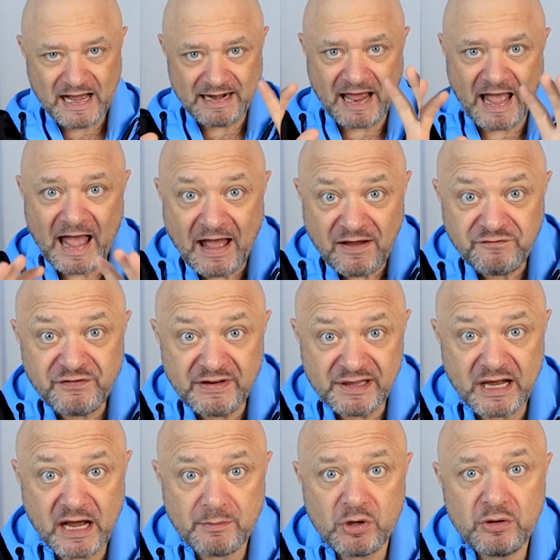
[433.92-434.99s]
And every
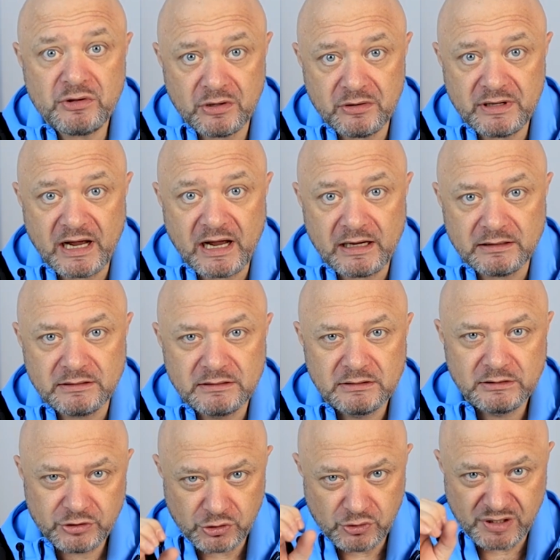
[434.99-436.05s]
time you do that,
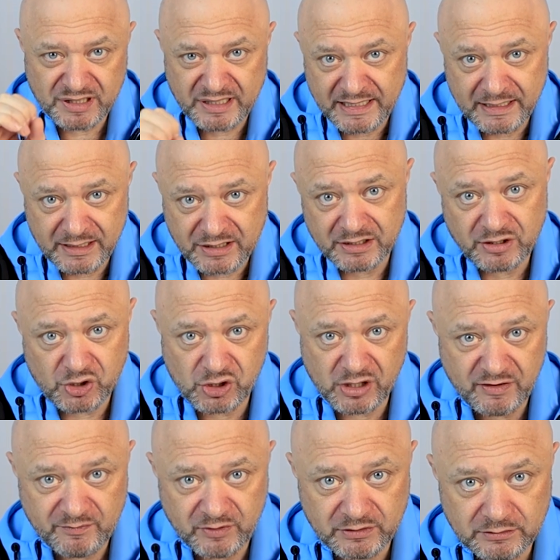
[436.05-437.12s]
you see it as an
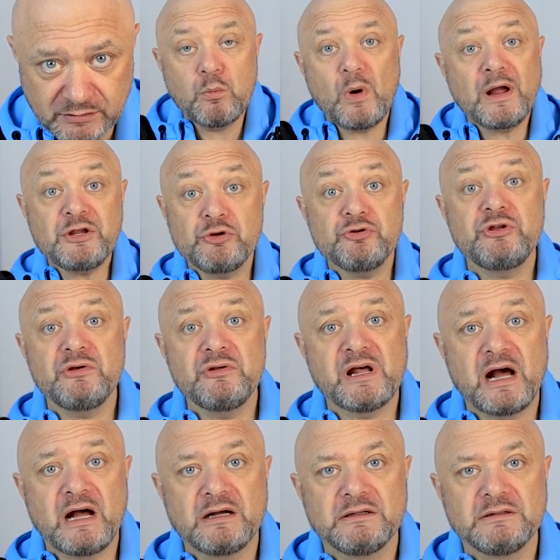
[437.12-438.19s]
achievement. And when you do
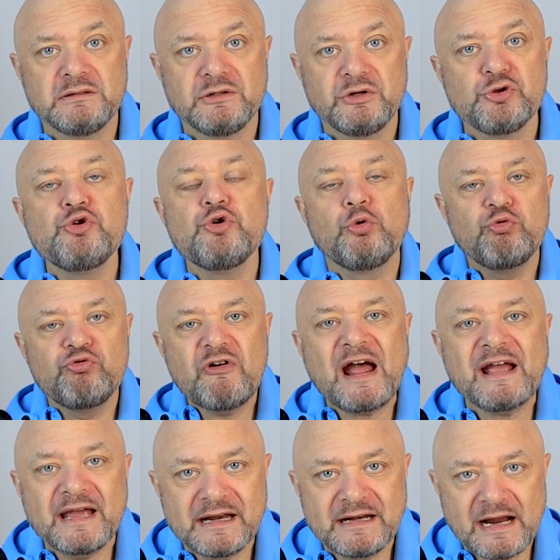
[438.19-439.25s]
that, you'll
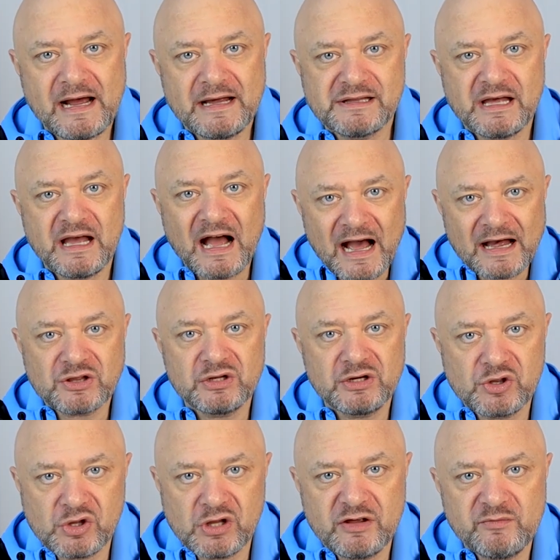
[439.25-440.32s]
recognize it as an
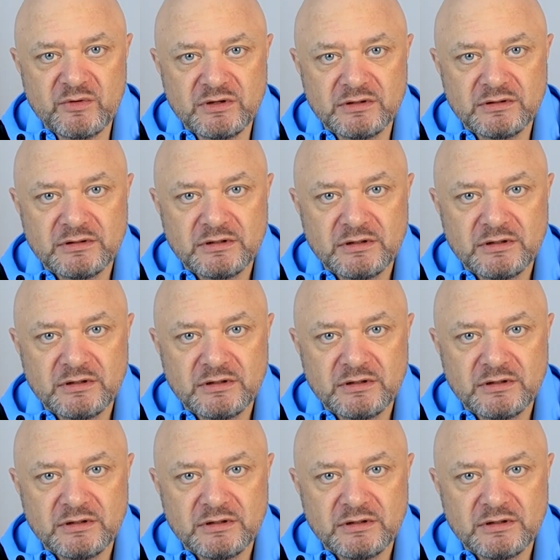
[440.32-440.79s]
achievement.